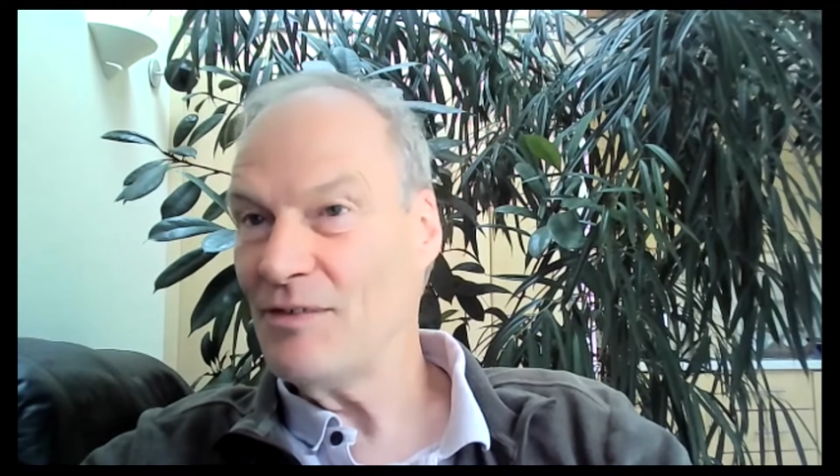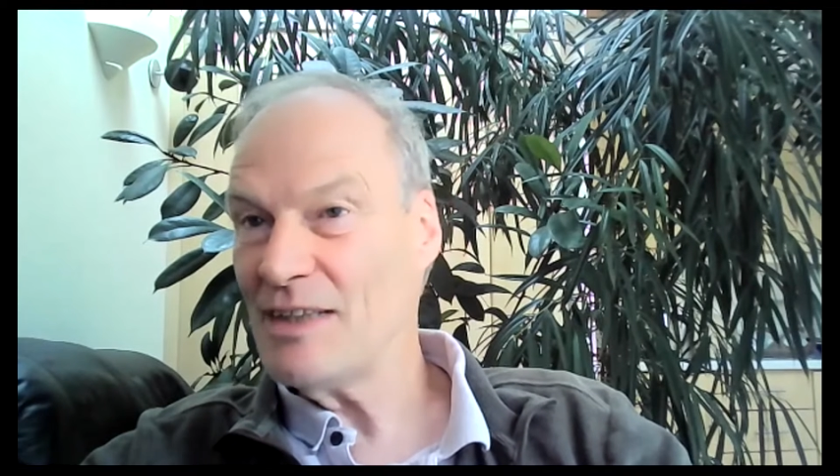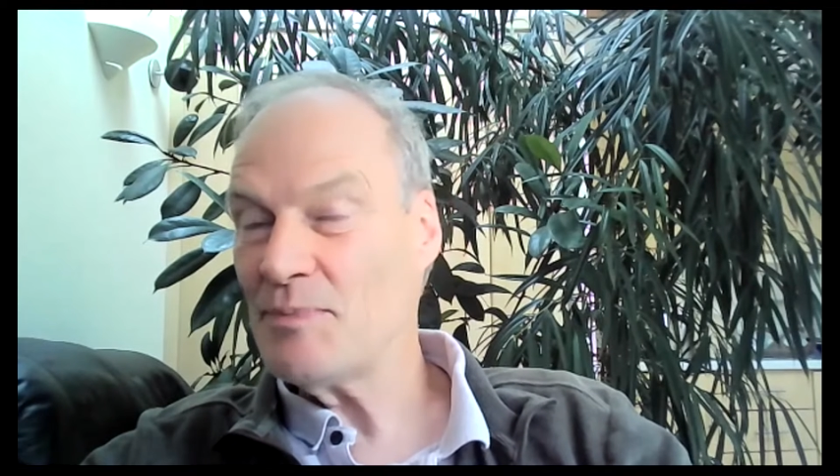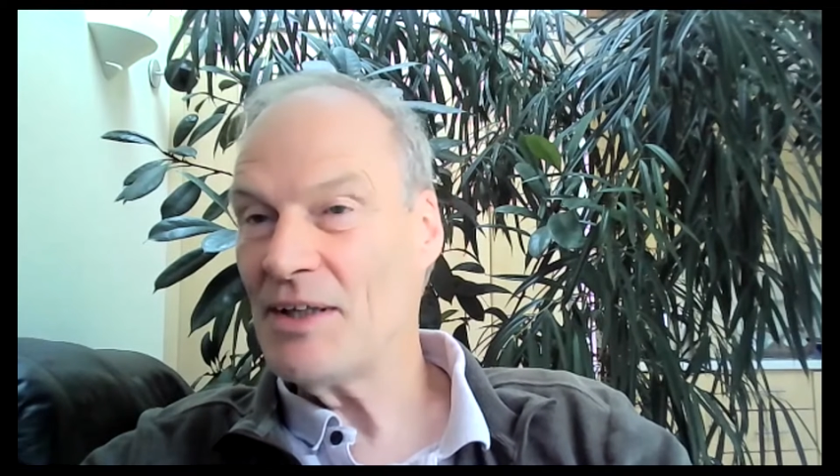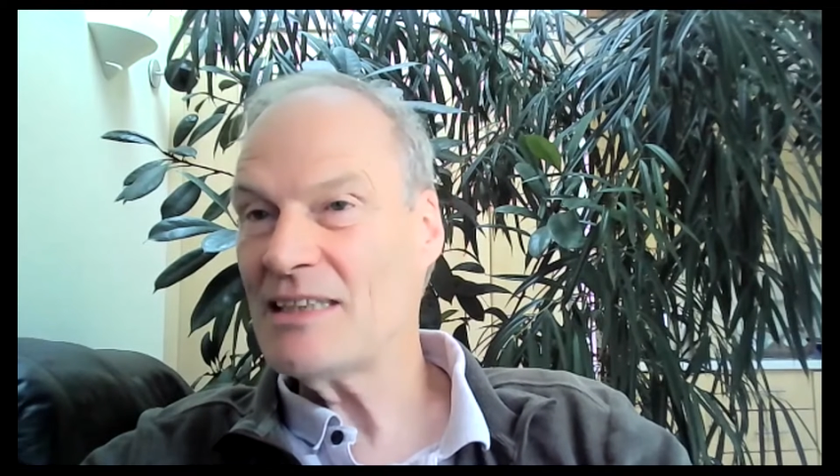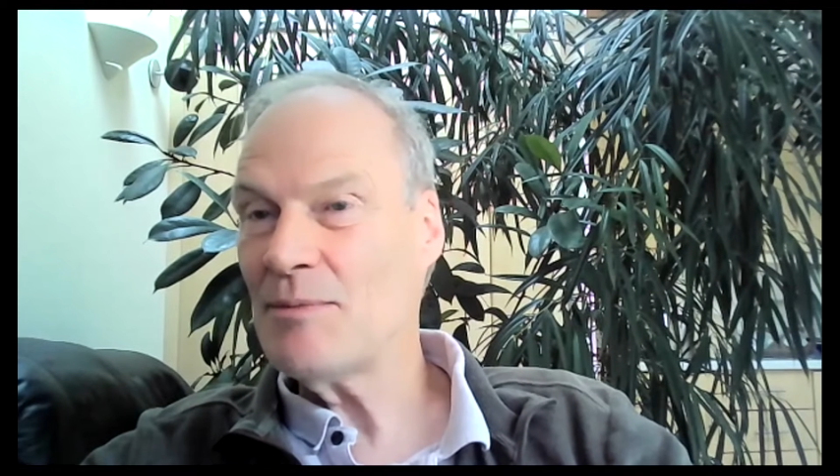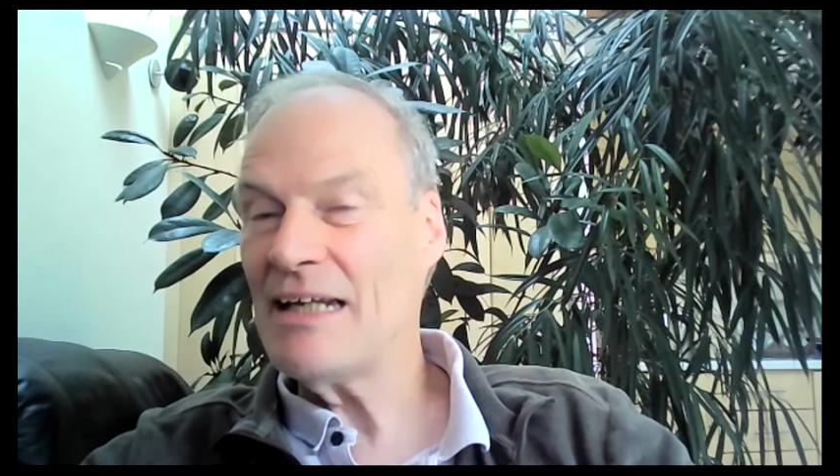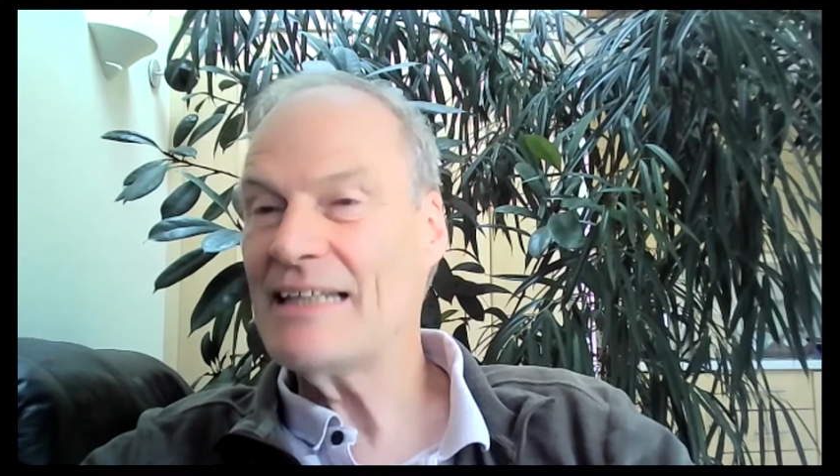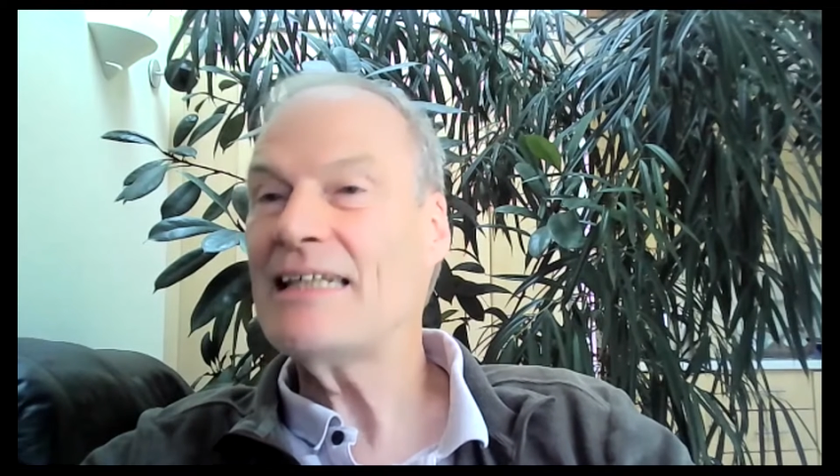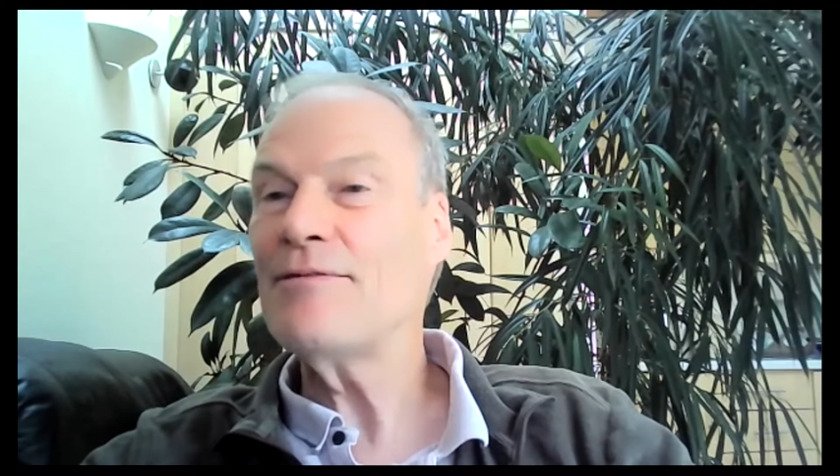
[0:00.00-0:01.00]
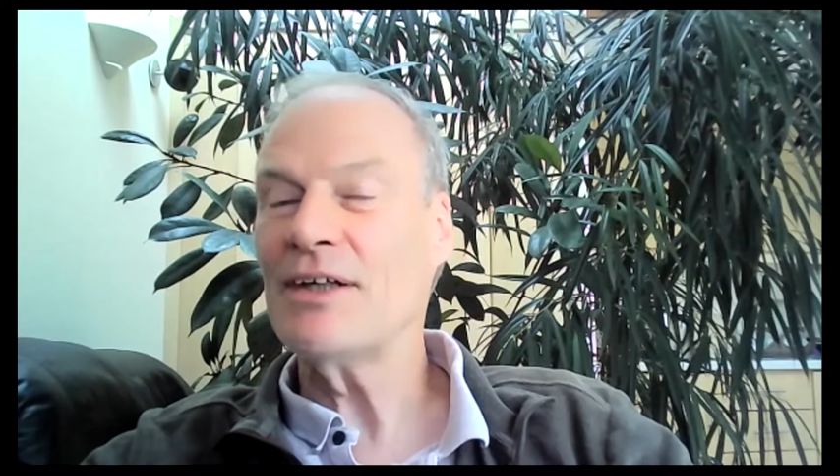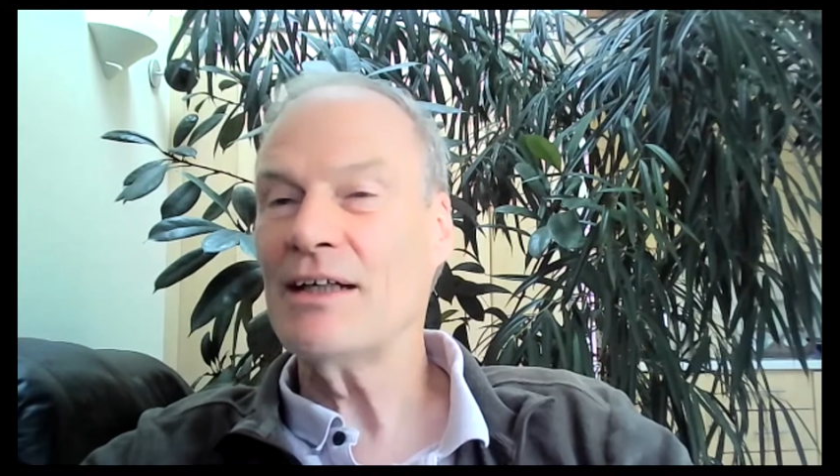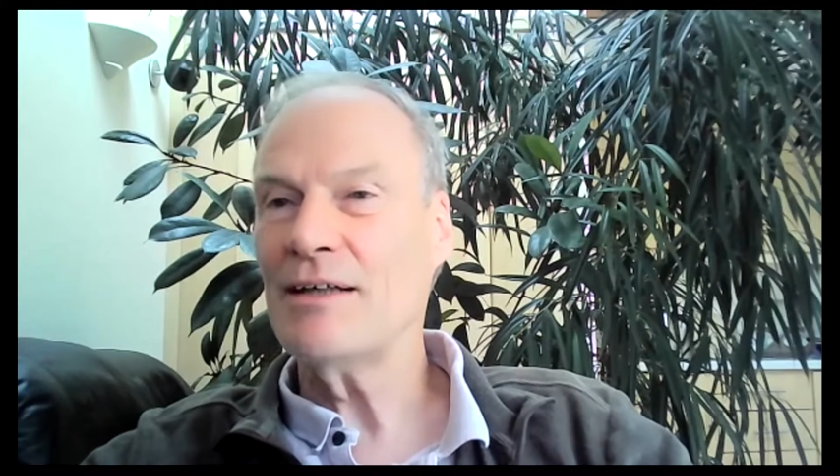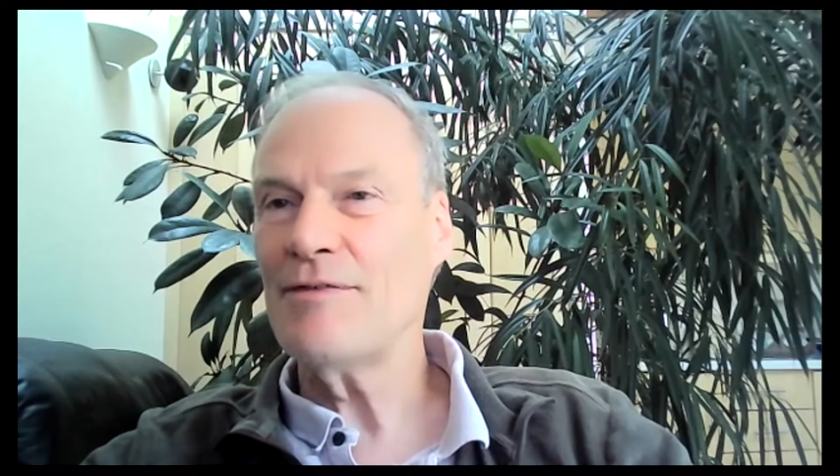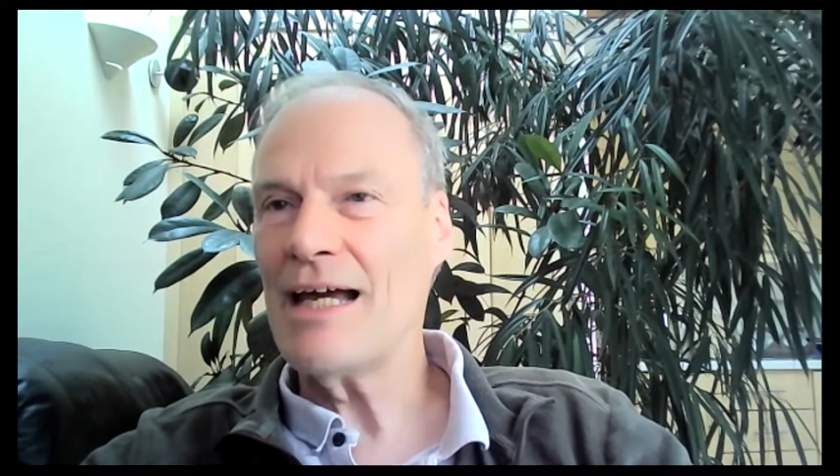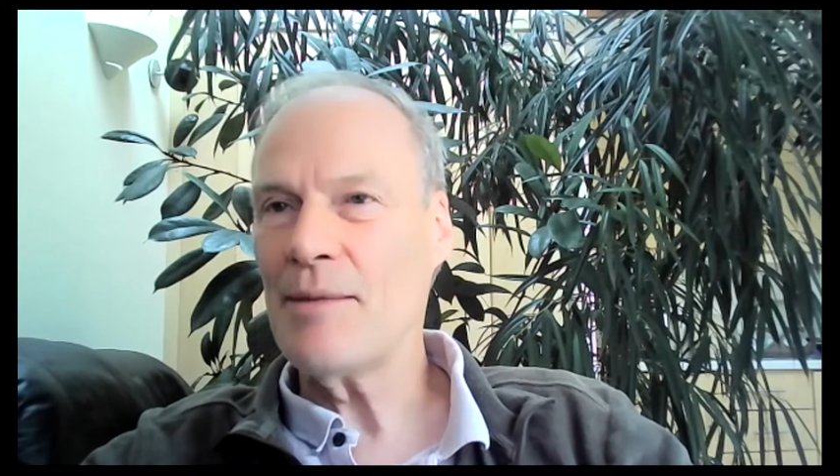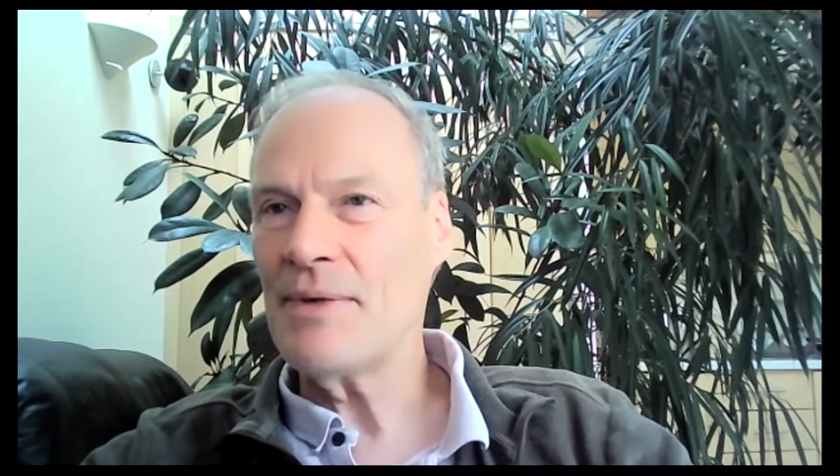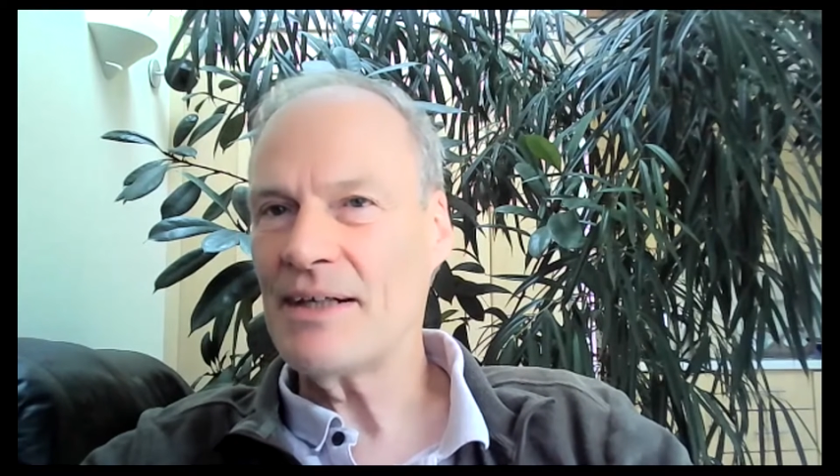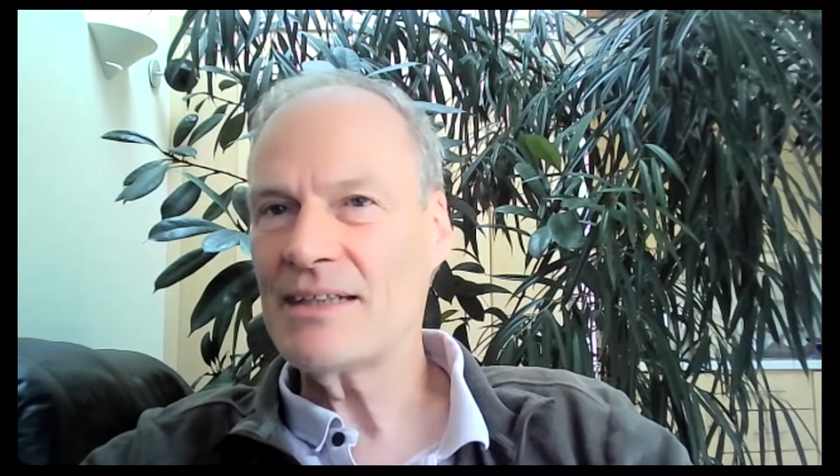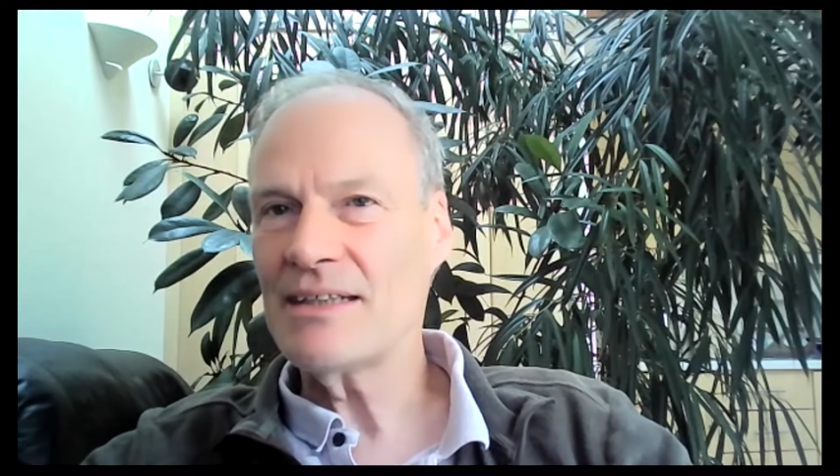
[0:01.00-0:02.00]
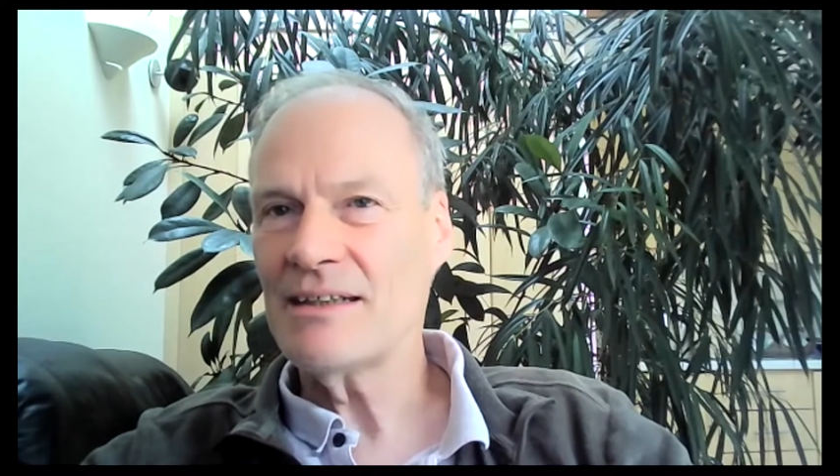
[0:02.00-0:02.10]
responsibility for your development.